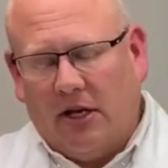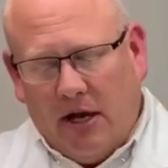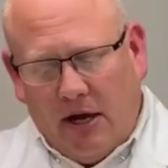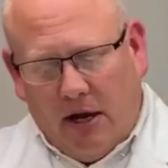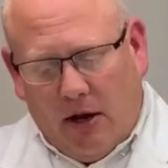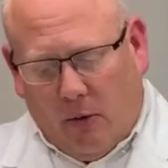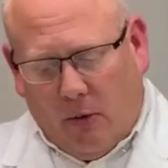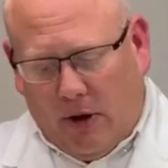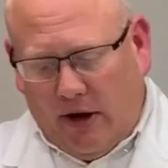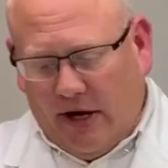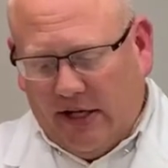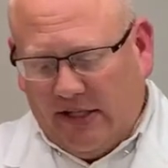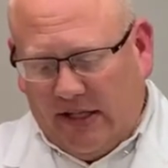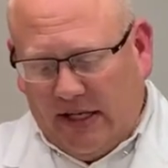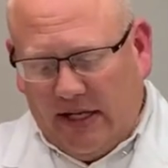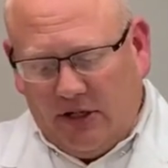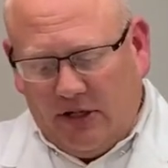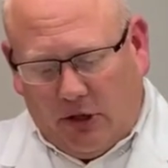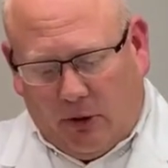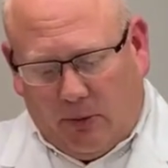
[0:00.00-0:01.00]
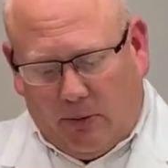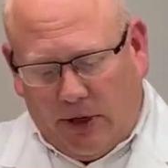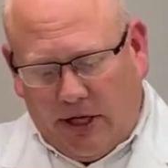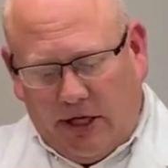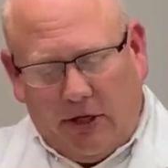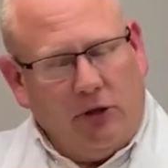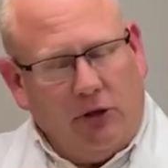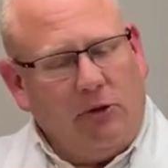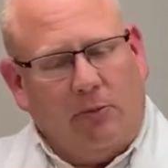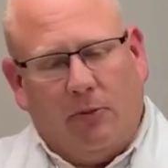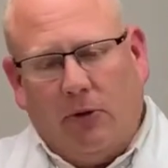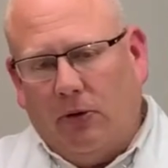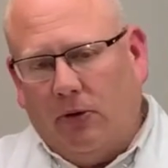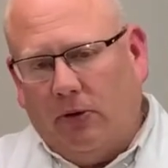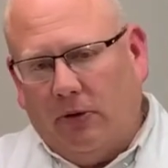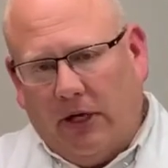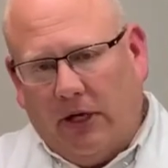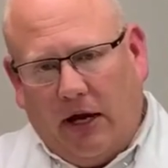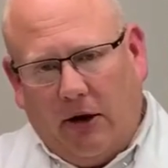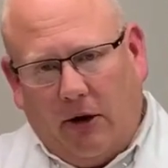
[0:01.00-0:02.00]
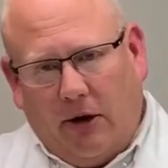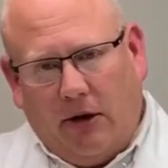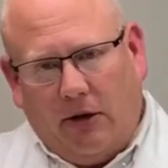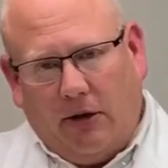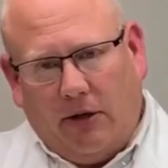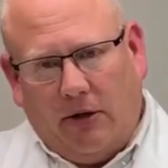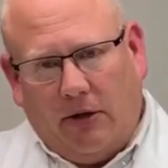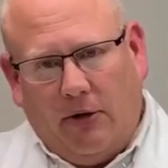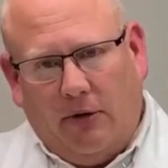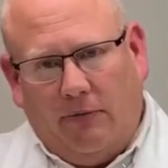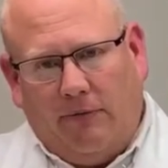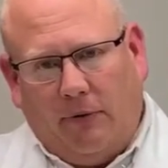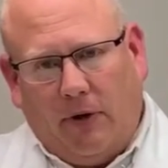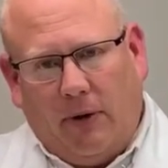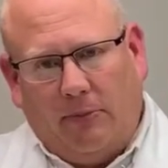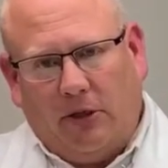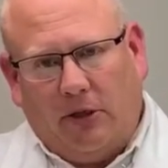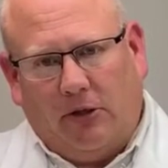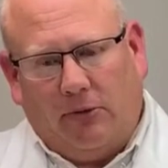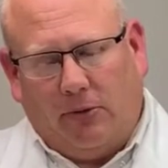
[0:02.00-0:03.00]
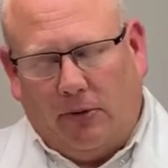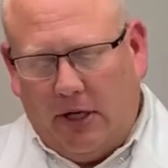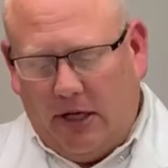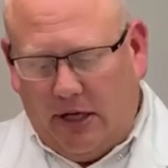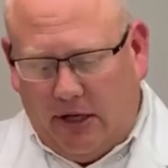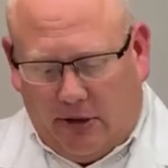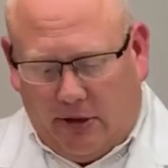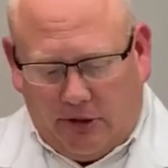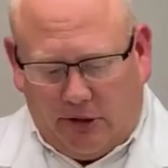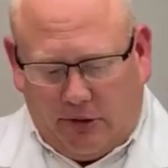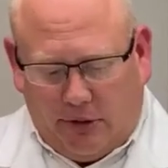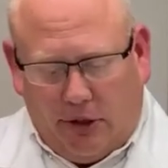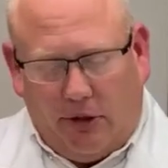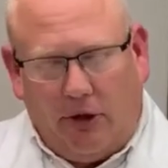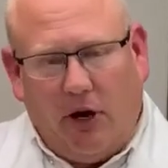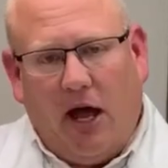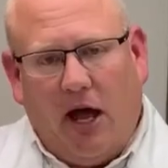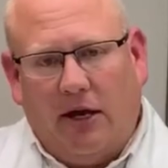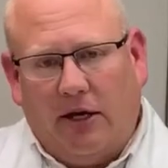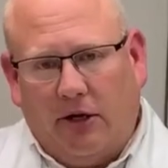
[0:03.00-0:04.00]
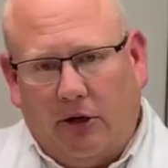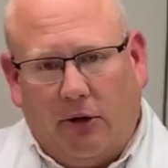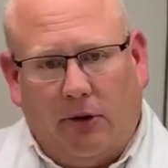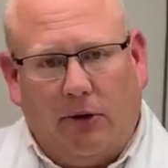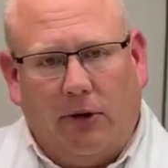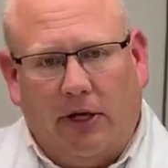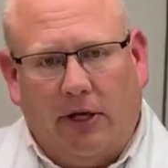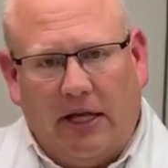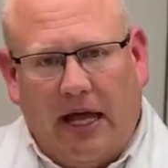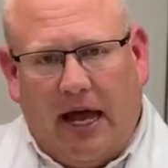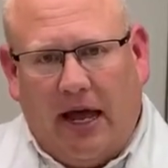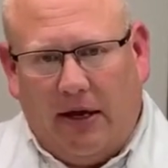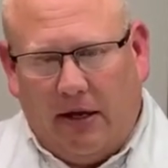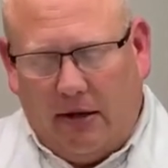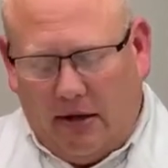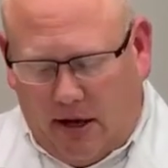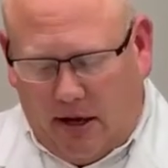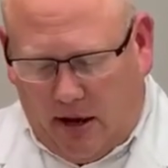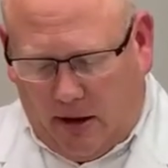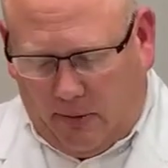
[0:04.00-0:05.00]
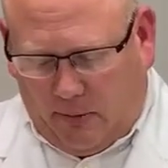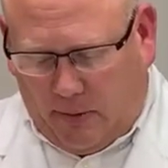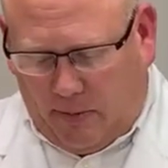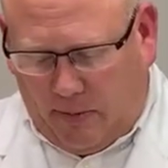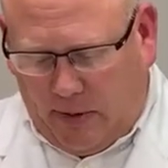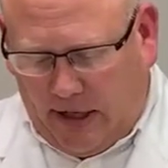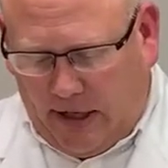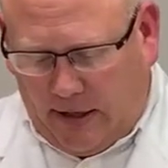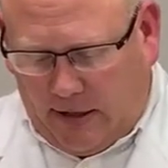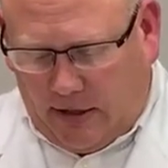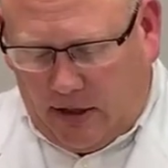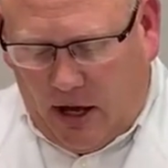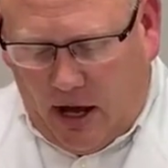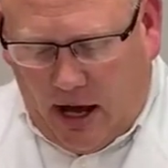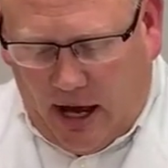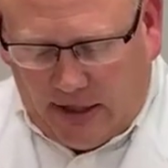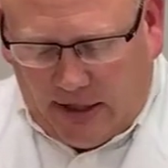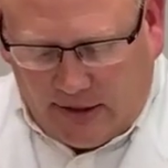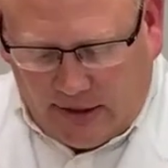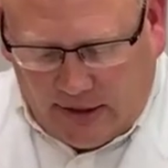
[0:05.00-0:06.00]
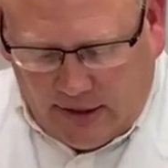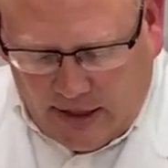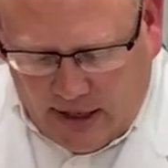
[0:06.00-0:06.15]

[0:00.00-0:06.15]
Whereas these are reusable, they are good for up to 3 years, so you're not incurring that repeated cost.